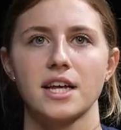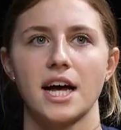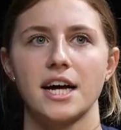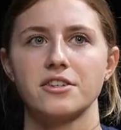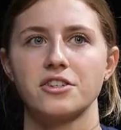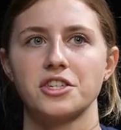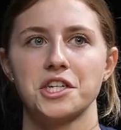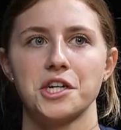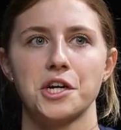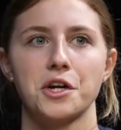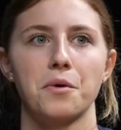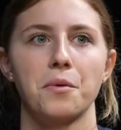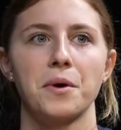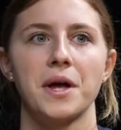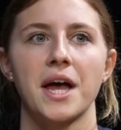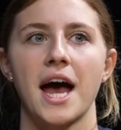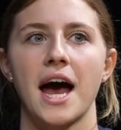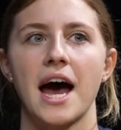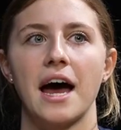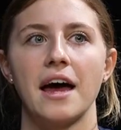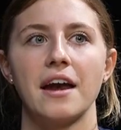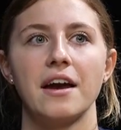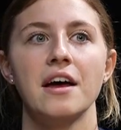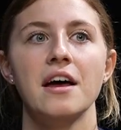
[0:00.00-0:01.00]
last year, we
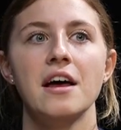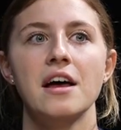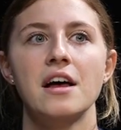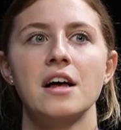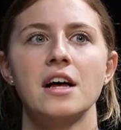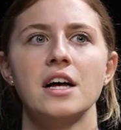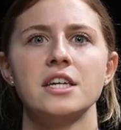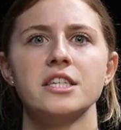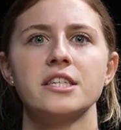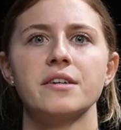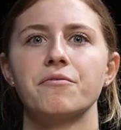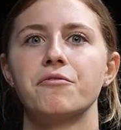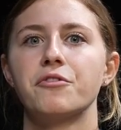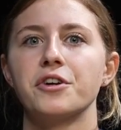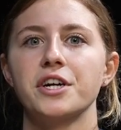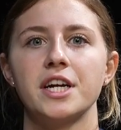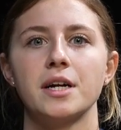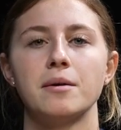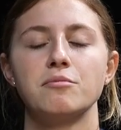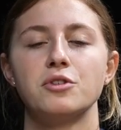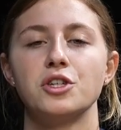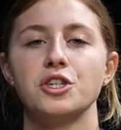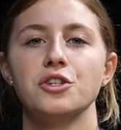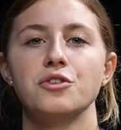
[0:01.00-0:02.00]
had some
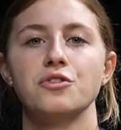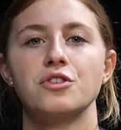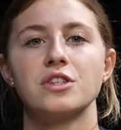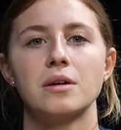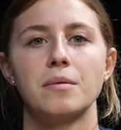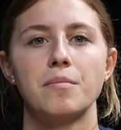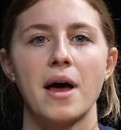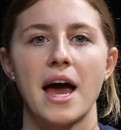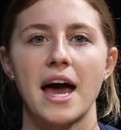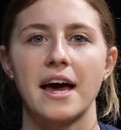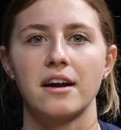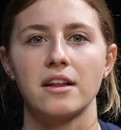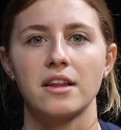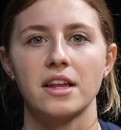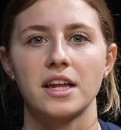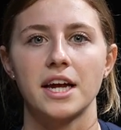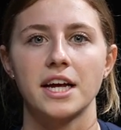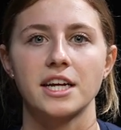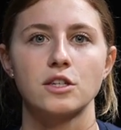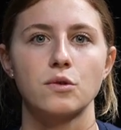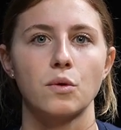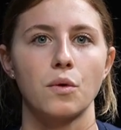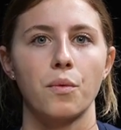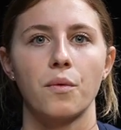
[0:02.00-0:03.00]
freedom to do some
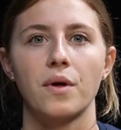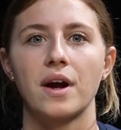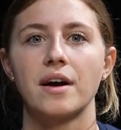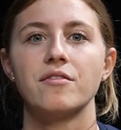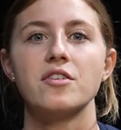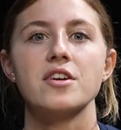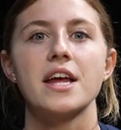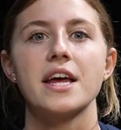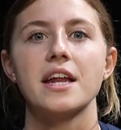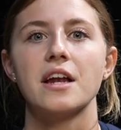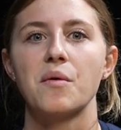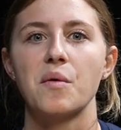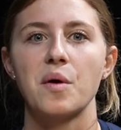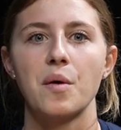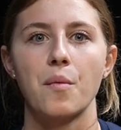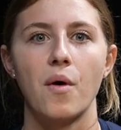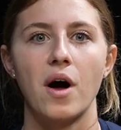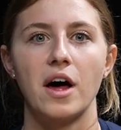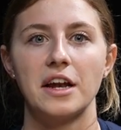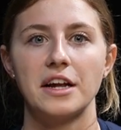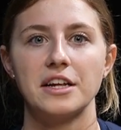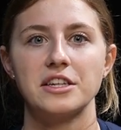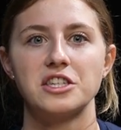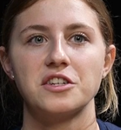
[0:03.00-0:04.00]
analytics with whatever data we
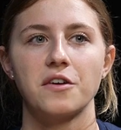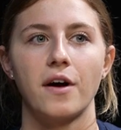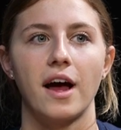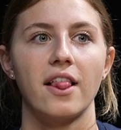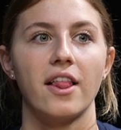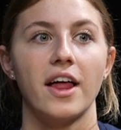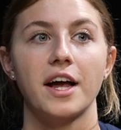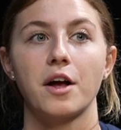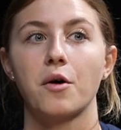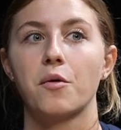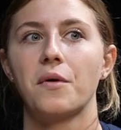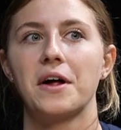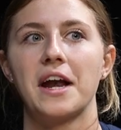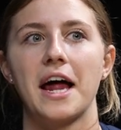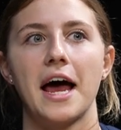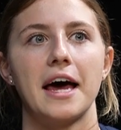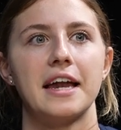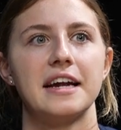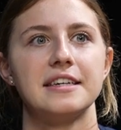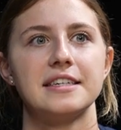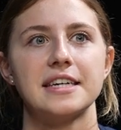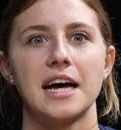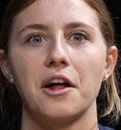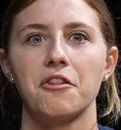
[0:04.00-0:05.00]
wanted. So I like went ahead
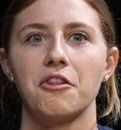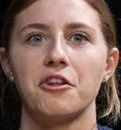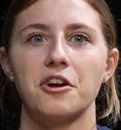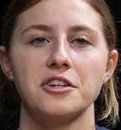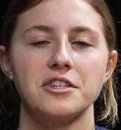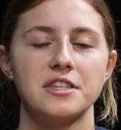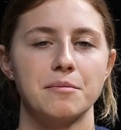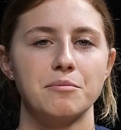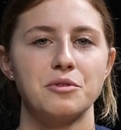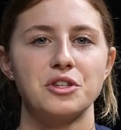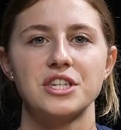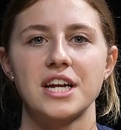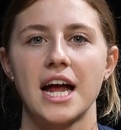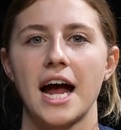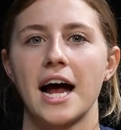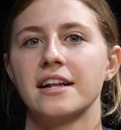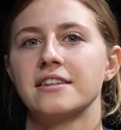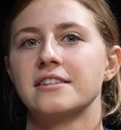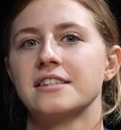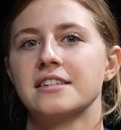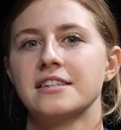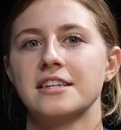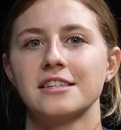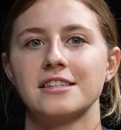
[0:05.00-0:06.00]
and downloaded some
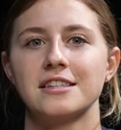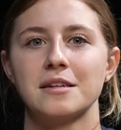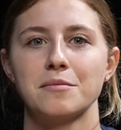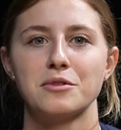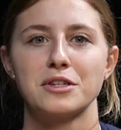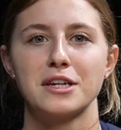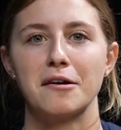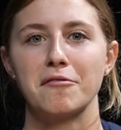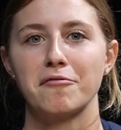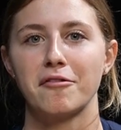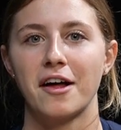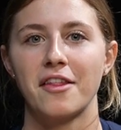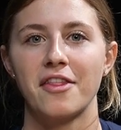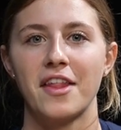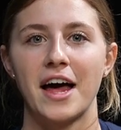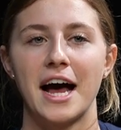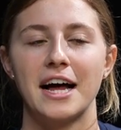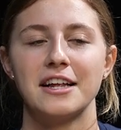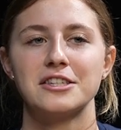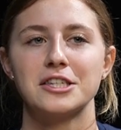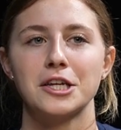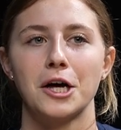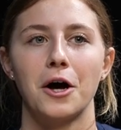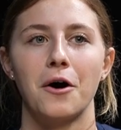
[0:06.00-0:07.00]
stats and did some stuff on
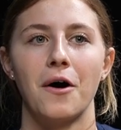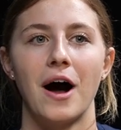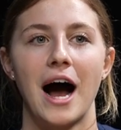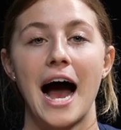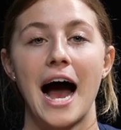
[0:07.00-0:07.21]
that. So